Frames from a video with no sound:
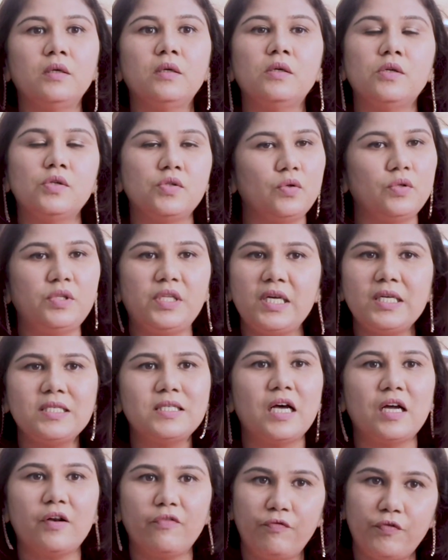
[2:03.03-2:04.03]
So these
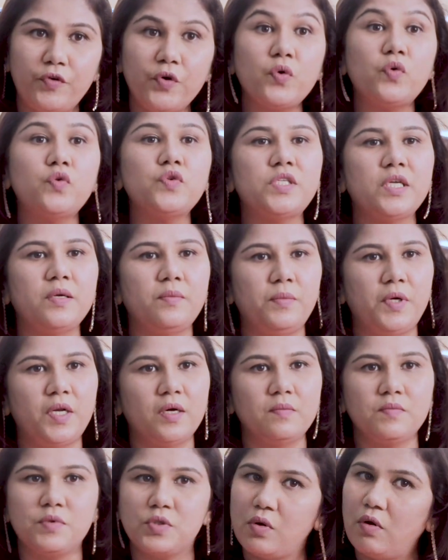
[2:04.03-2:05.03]
are few
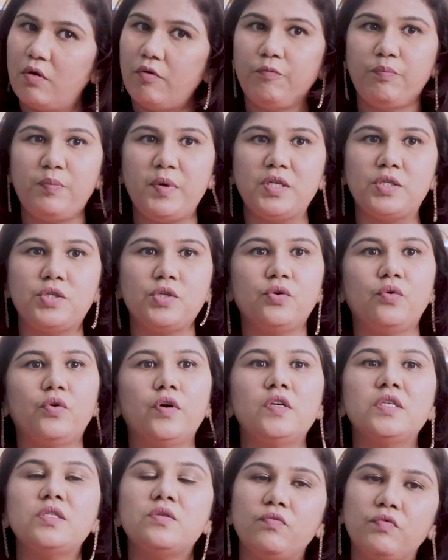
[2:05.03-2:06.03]
symptoms of
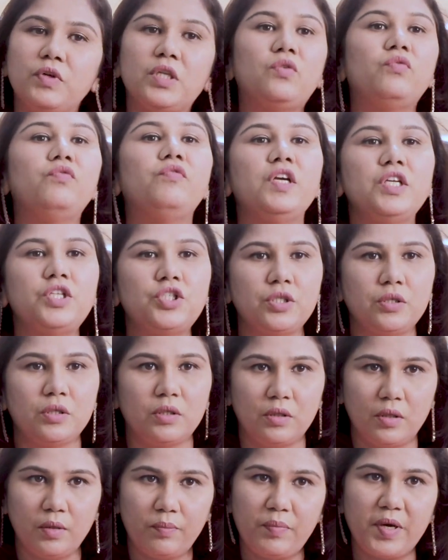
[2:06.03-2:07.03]
PCOS with which
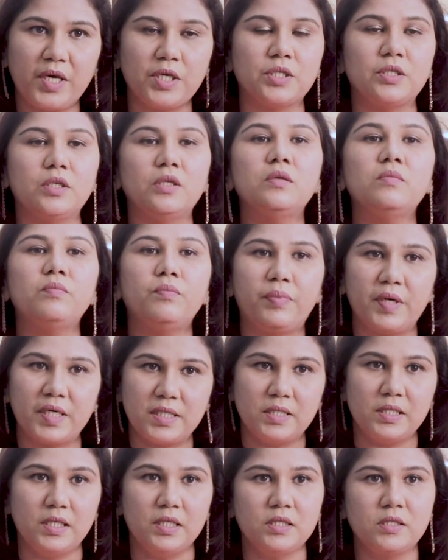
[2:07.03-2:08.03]
the patient
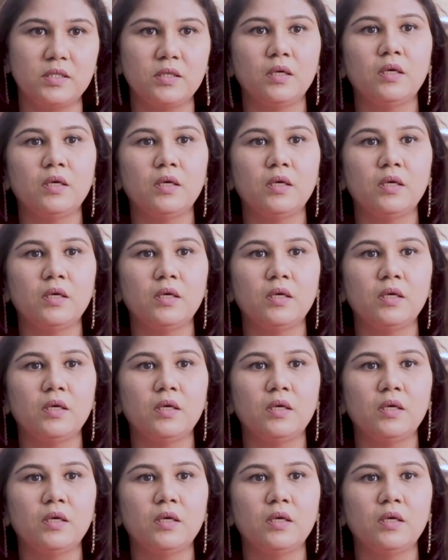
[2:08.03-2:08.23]
presents.